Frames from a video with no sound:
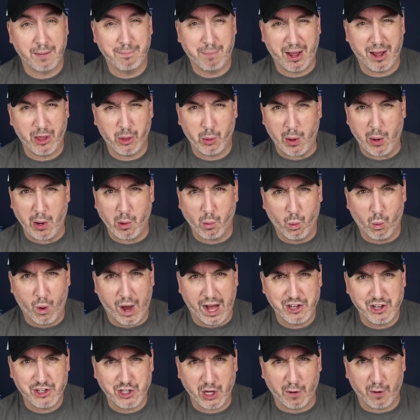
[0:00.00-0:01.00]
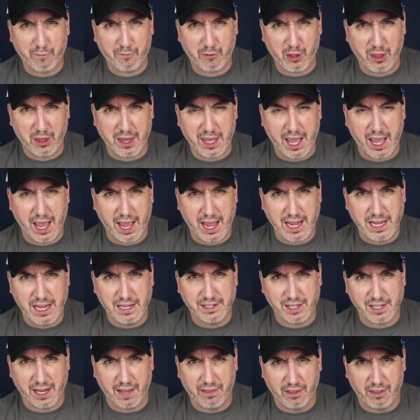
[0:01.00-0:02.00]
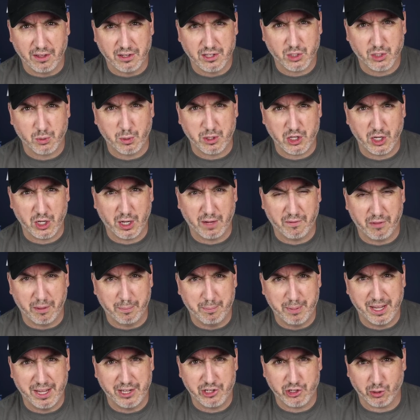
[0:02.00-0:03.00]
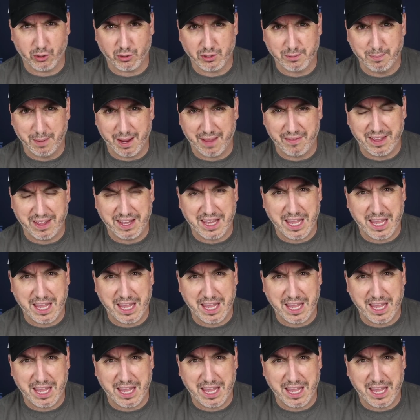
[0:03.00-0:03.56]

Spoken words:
And by the way, watch out for the A's and the switching of the pitchers, man.